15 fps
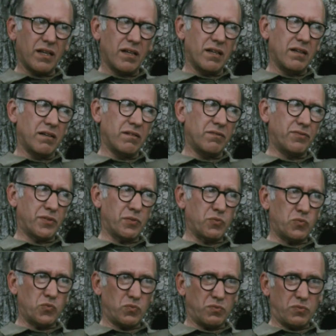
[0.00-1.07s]
From
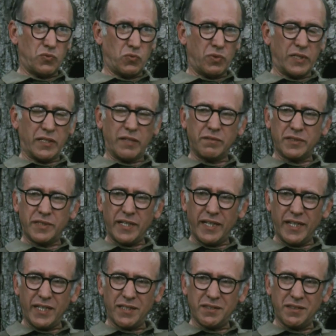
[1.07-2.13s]
whatever they
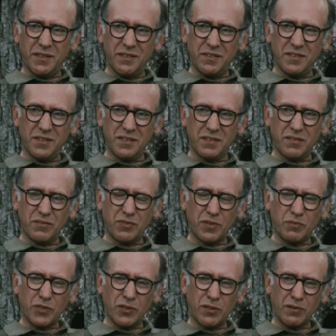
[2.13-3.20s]
had from
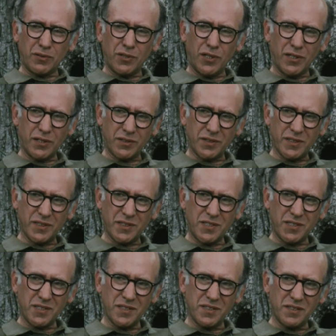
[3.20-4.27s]
their own
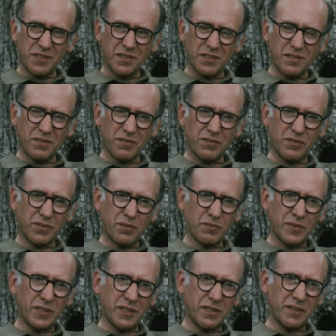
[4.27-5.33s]
coordinates, from
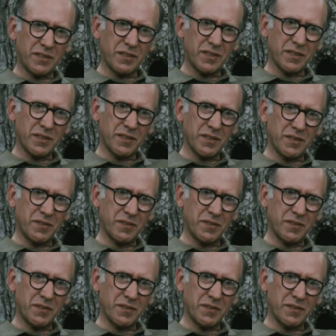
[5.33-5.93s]
their uh,